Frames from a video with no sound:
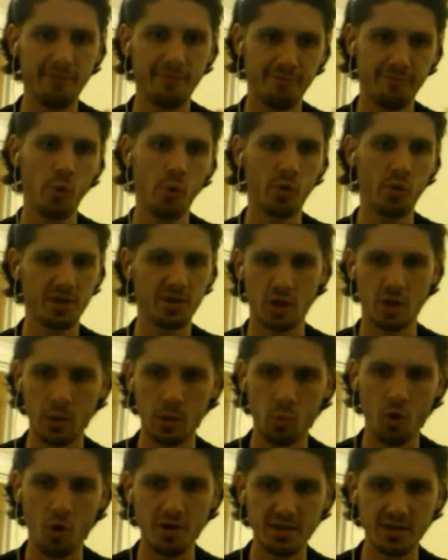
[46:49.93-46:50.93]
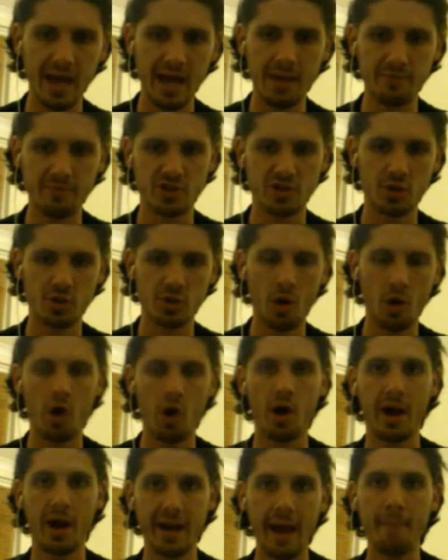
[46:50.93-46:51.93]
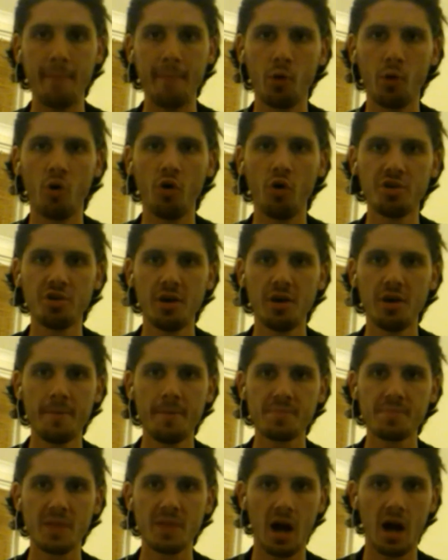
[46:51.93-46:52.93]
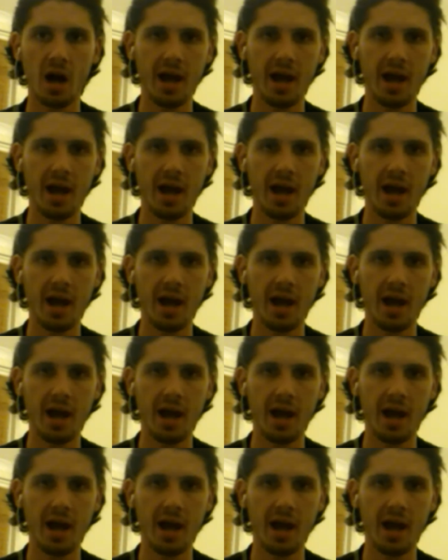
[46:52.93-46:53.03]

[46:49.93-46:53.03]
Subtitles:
focus on the one game for too long. I get bored. I